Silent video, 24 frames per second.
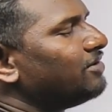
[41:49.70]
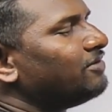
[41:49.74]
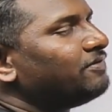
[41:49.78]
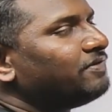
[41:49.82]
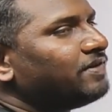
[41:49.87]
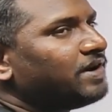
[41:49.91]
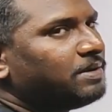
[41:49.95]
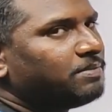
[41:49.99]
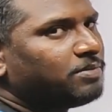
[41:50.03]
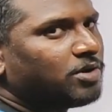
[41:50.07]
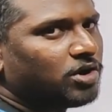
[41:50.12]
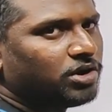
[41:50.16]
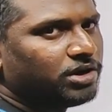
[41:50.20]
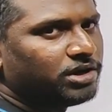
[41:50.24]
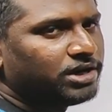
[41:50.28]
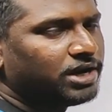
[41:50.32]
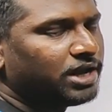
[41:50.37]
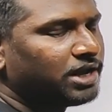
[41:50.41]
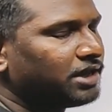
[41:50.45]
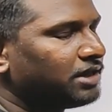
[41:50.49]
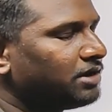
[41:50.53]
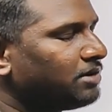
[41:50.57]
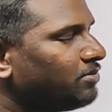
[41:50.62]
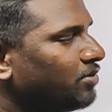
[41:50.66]
free body
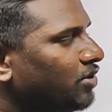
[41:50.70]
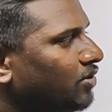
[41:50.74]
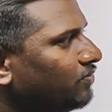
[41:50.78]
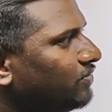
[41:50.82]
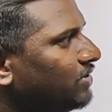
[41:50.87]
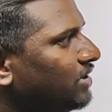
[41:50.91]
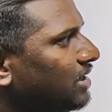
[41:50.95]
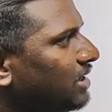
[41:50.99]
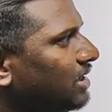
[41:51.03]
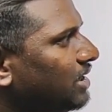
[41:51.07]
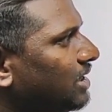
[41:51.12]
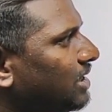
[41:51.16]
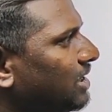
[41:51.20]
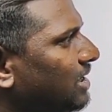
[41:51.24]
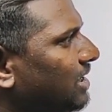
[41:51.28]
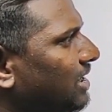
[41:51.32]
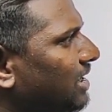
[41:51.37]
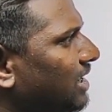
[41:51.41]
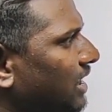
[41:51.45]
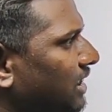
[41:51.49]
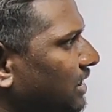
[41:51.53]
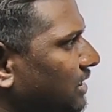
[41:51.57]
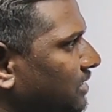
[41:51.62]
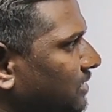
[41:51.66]
diagram of the
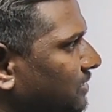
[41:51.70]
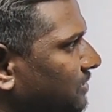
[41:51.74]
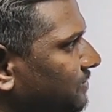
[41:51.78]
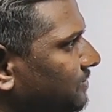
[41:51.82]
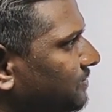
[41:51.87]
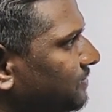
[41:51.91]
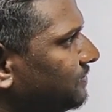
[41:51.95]
length.